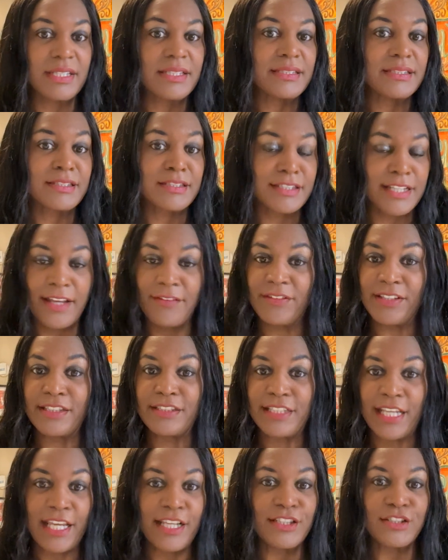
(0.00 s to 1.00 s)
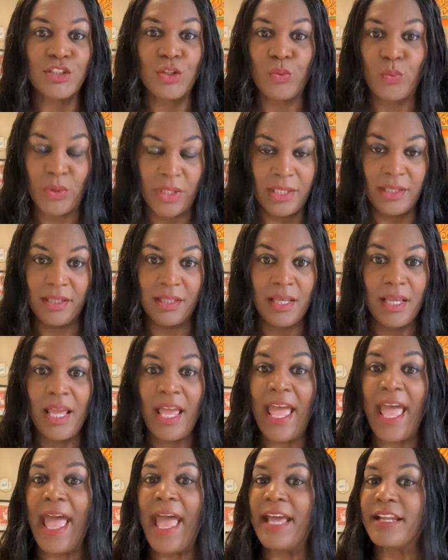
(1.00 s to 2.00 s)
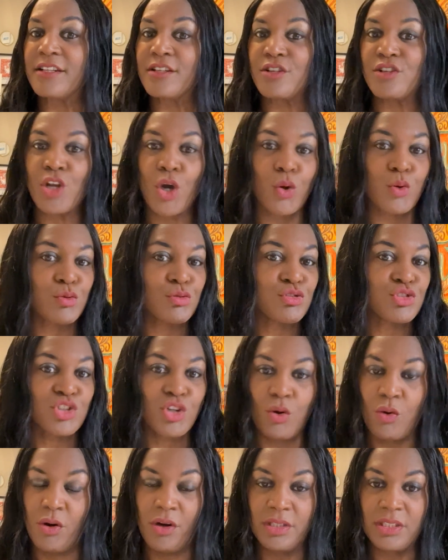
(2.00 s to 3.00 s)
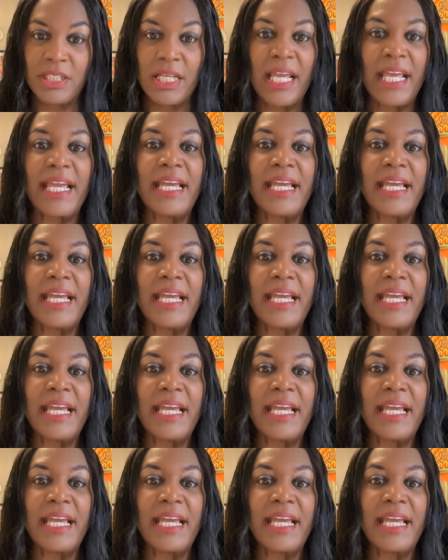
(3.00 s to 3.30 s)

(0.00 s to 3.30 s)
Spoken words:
7 days a week at no charge.